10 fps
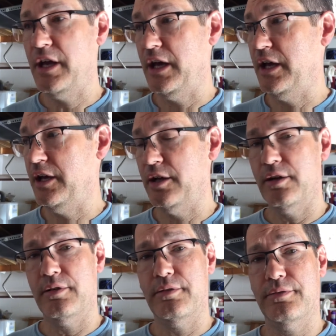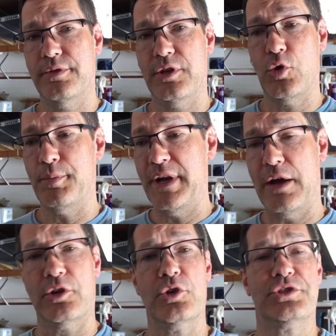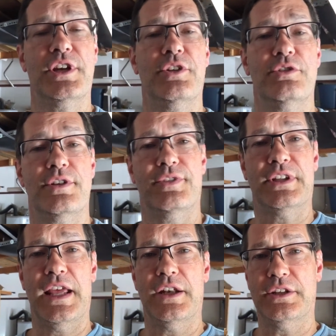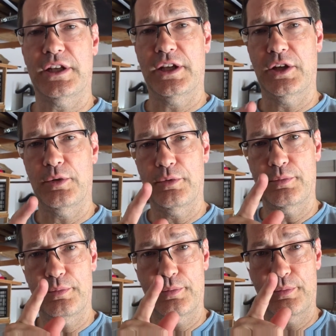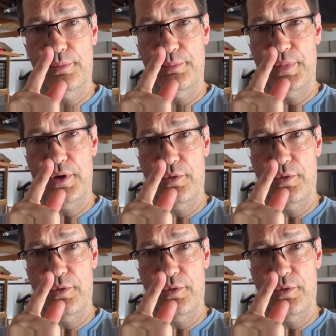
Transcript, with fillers: uh, the equipment, how it goes together, and stuff like that. Uh, be